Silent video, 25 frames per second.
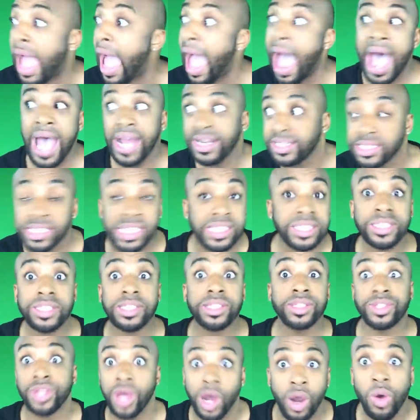I
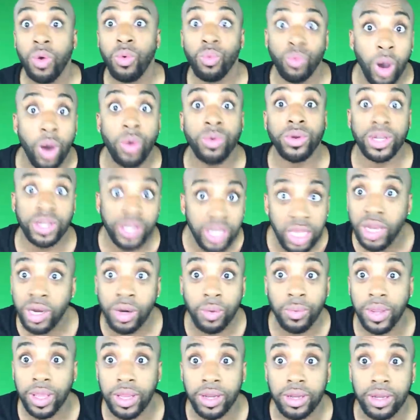just don't want to deal
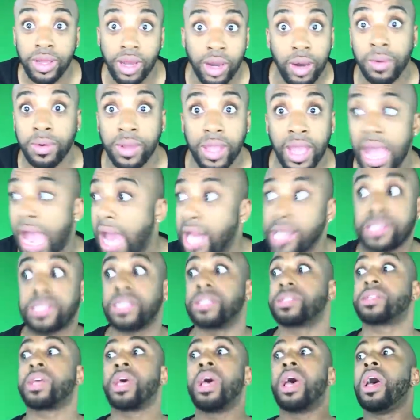with. Okay, I
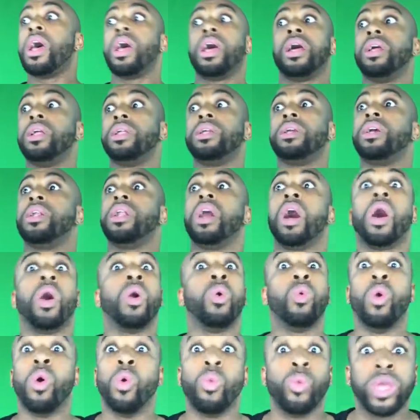just, you
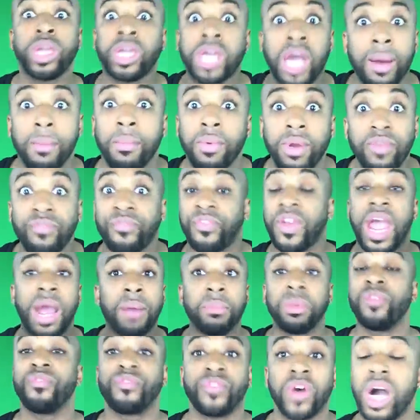know, when we come in
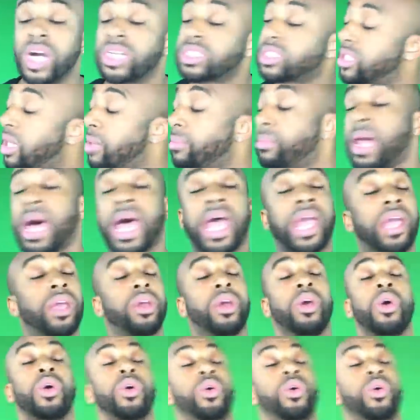family functions, I'm like,